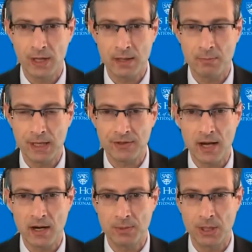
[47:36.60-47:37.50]
and I can pick that
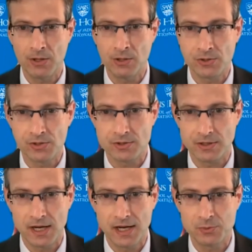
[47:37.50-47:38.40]
up and others
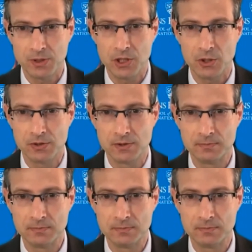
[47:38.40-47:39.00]
as we go.